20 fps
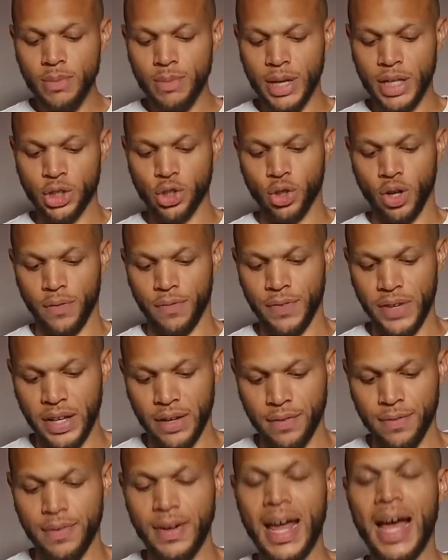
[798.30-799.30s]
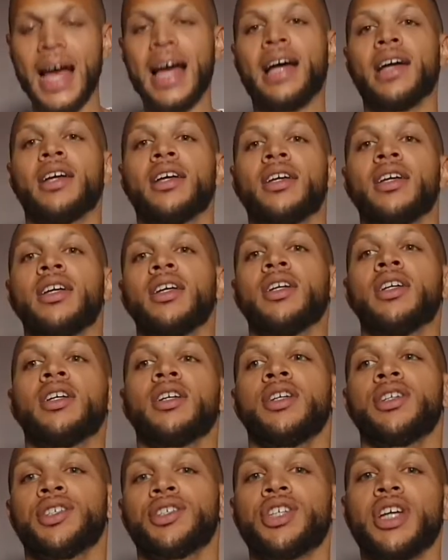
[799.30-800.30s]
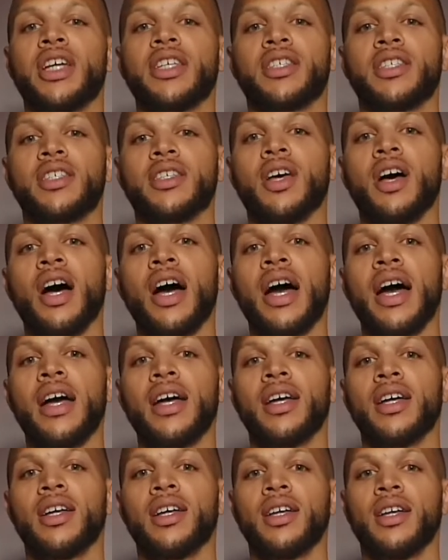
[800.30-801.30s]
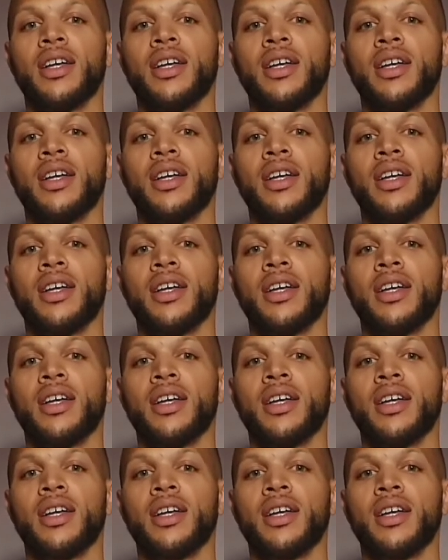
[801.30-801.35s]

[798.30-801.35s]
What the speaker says: Make sure our feet are flat, chest is high.